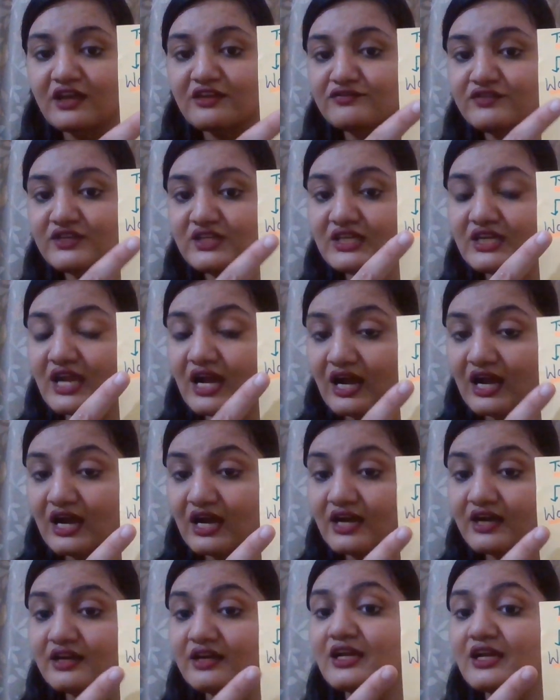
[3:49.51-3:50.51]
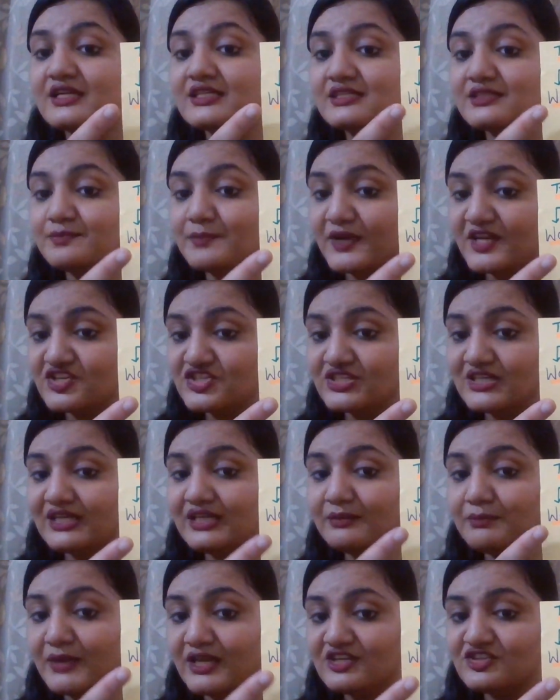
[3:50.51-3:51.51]
we are
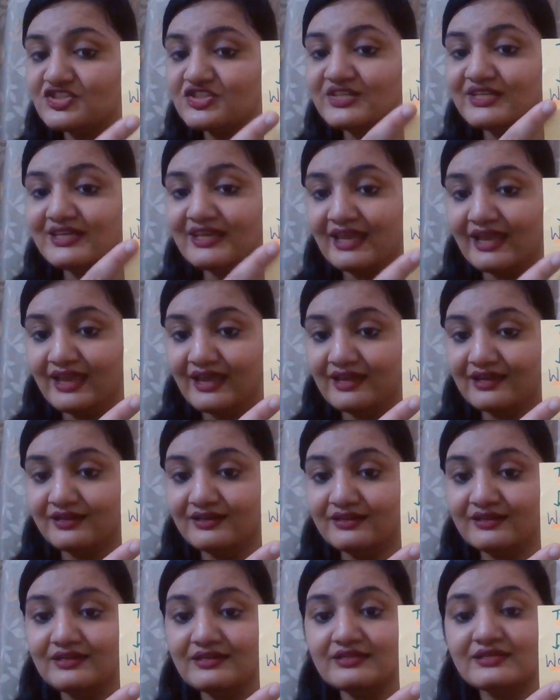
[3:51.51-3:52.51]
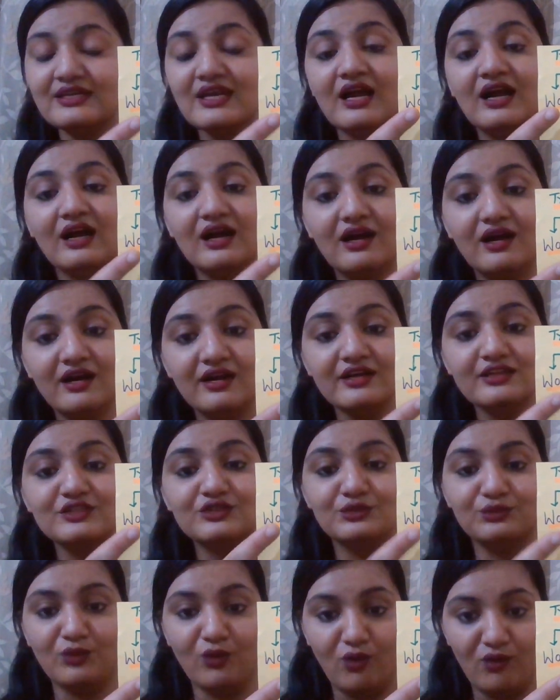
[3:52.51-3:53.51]
specially mentioning here
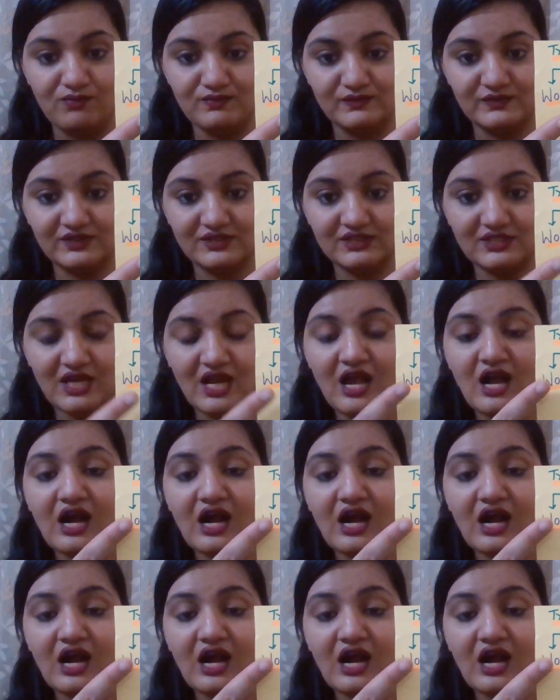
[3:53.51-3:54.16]
earthworms.